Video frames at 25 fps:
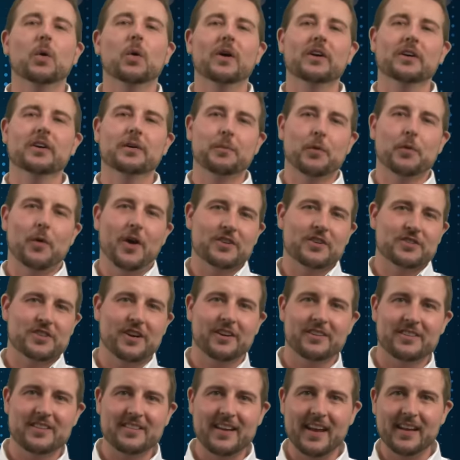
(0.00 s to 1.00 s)
Welcome to
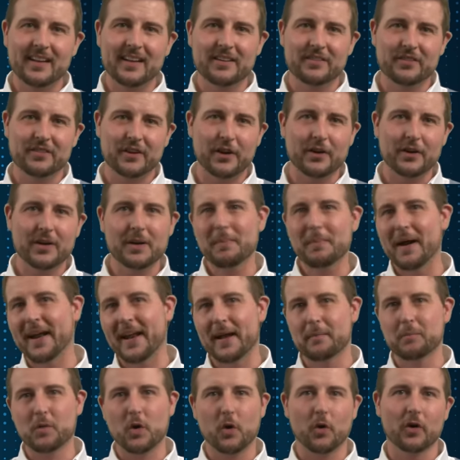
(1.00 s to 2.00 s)
WatchGuard, the Daily Security Bite.
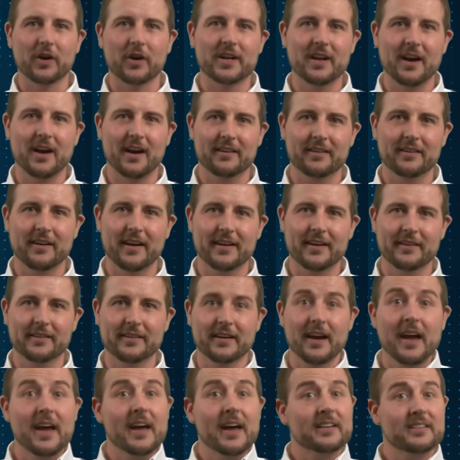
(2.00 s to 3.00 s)
I'm Corey Nachreiner.